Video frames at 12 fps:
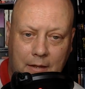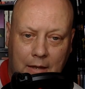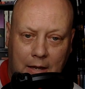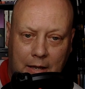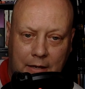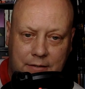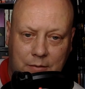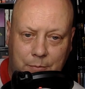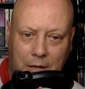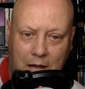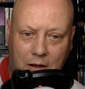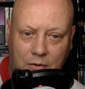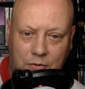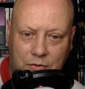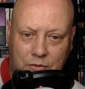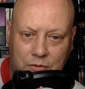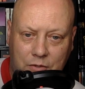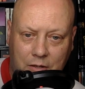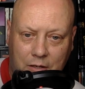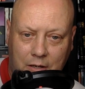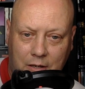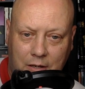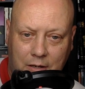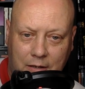And it's about...
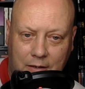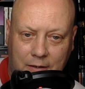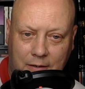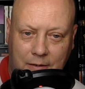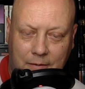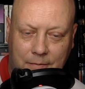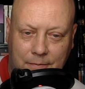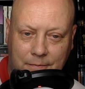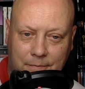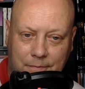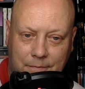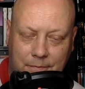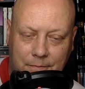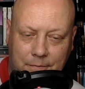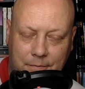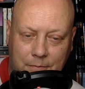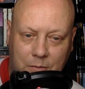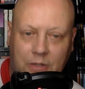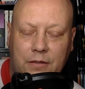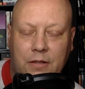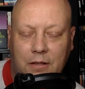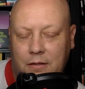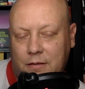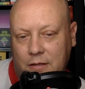
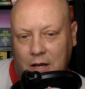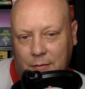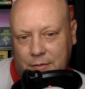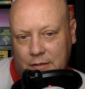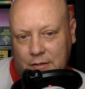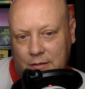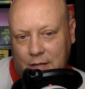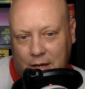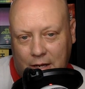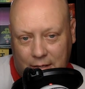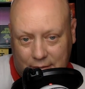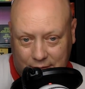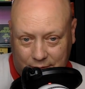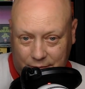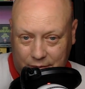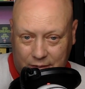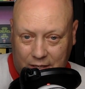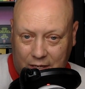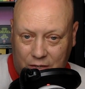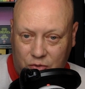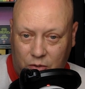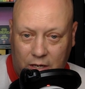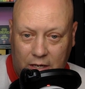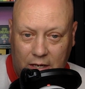the synopsis is Diane is a sophisticated
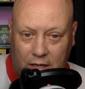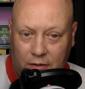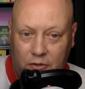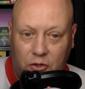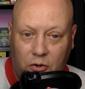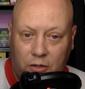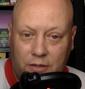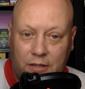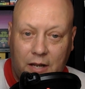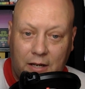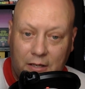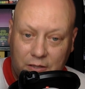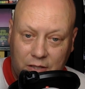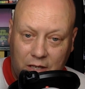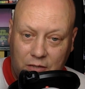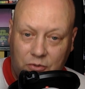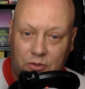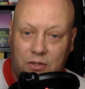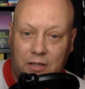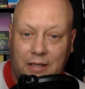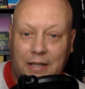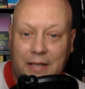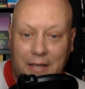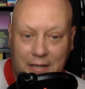trainee on the New York Stock Exchange who is
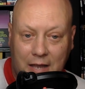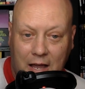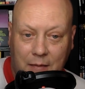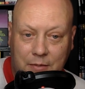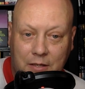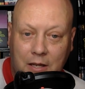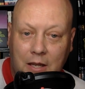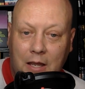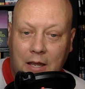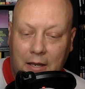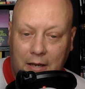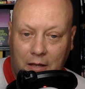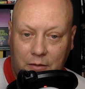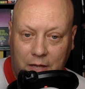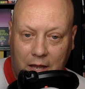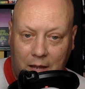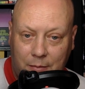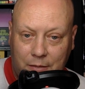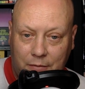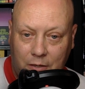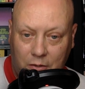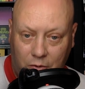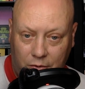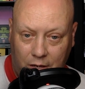suddenly kidnapped and held captive in a
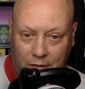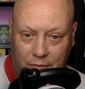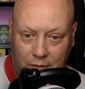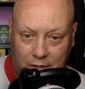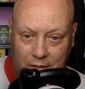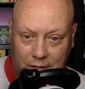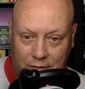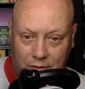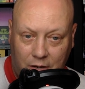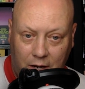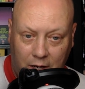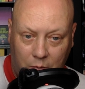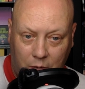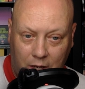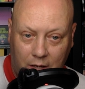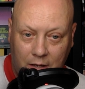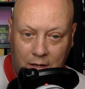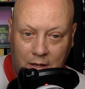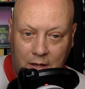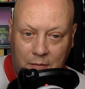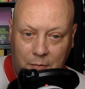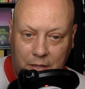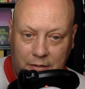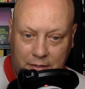North African desert hideaway
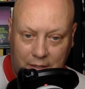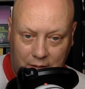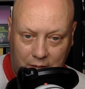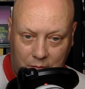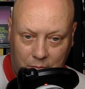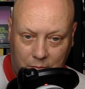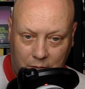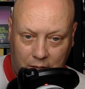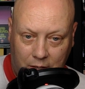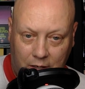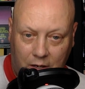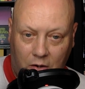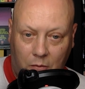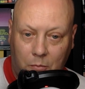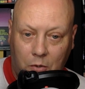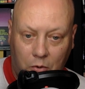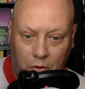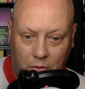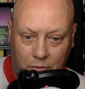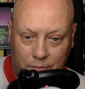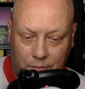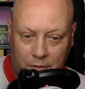by Selim, an Arab mogul.